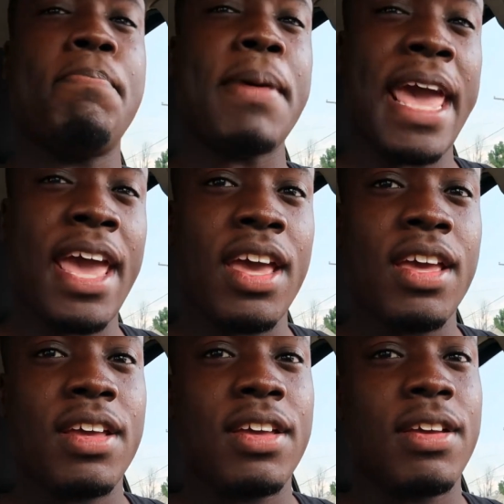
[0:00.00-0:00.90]

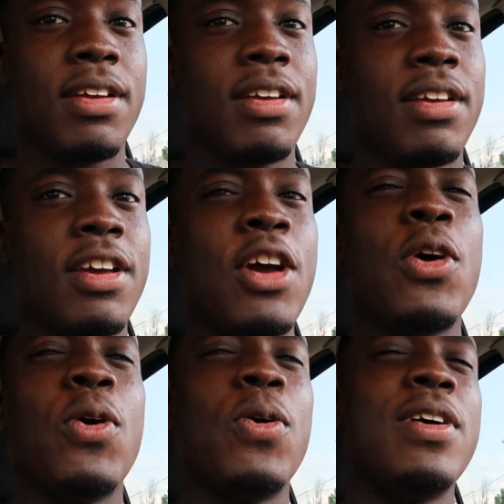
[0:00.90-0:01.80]
bad
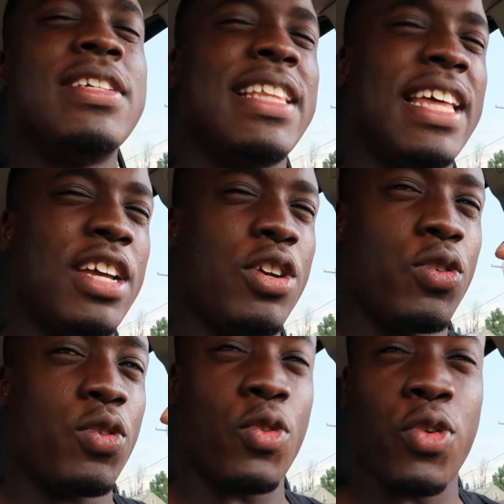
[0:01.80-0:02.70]
or is it like
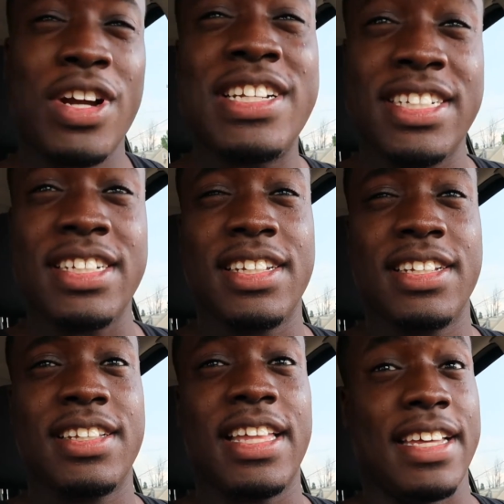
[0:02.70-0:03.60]
cringy?
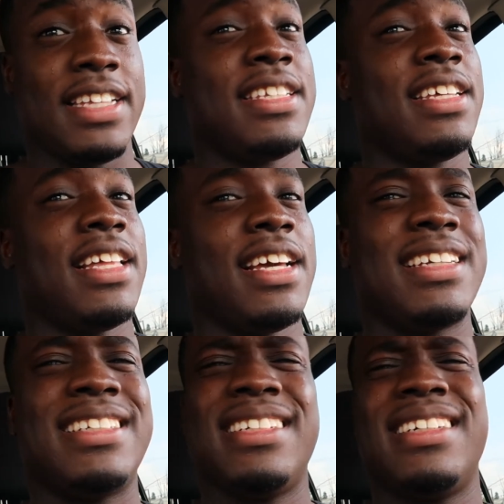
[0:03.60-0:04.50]
Like, is it
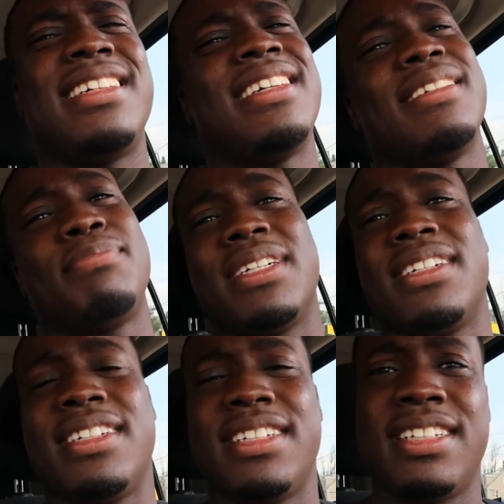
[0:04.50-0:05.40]
like,
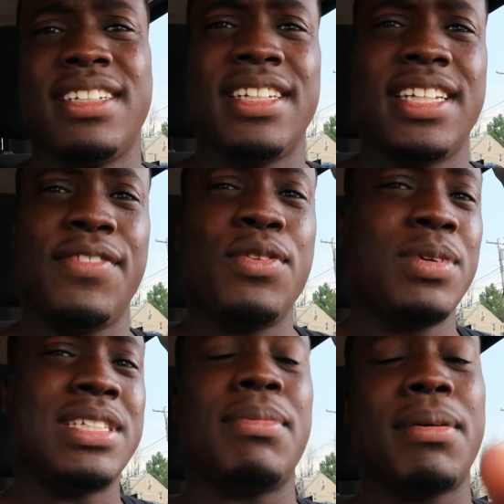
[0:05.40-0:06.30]
bruh, if you
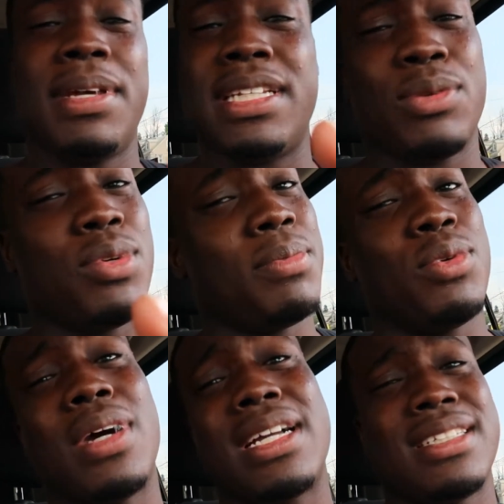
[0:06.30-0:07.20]
wasn't my man, I wouldn't be
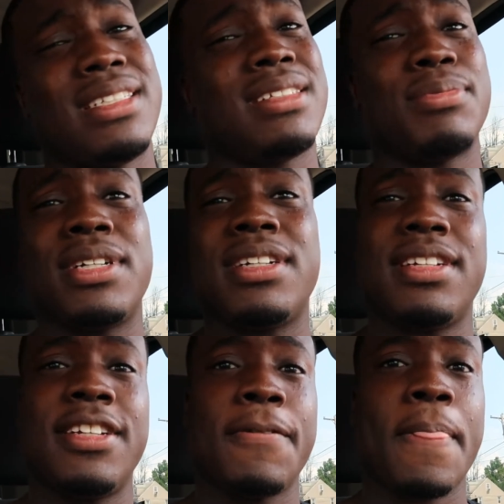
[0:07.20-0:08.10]
watching this, bro.
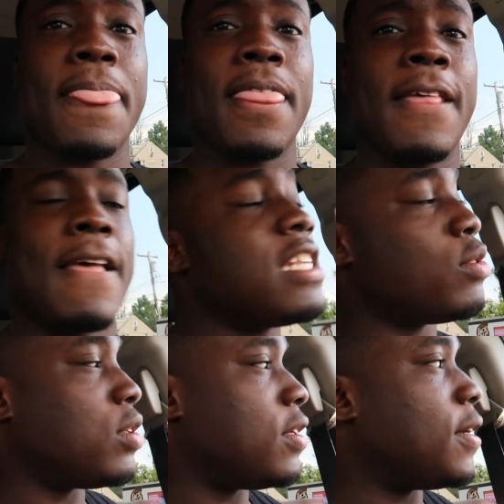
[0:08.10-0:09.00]
I
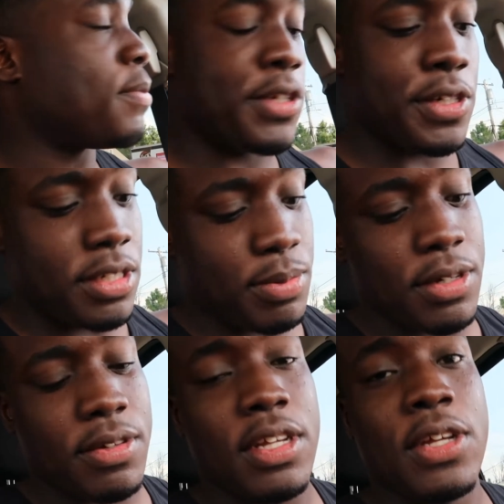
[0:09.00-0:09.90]
just wanna know, I'm curious, bro.
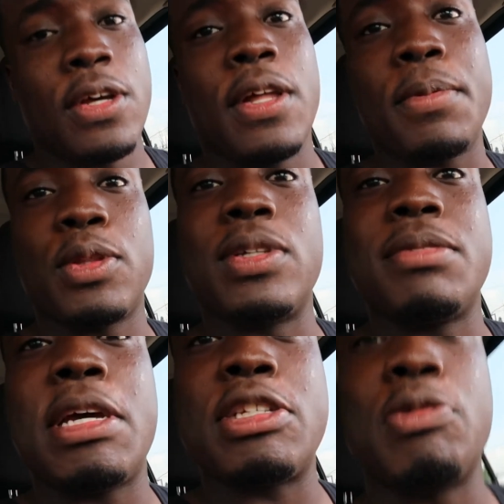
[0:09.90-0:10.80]
Let me throw this
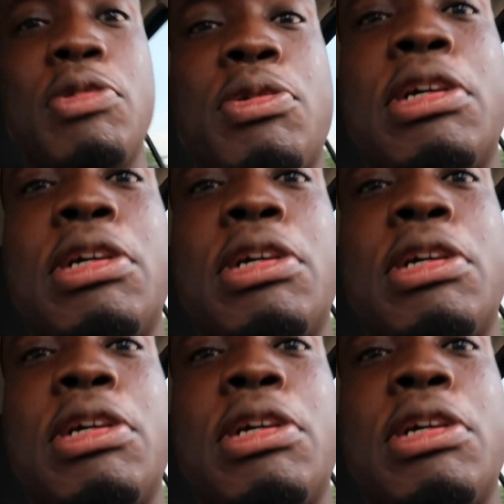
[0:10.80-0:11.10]
mask on real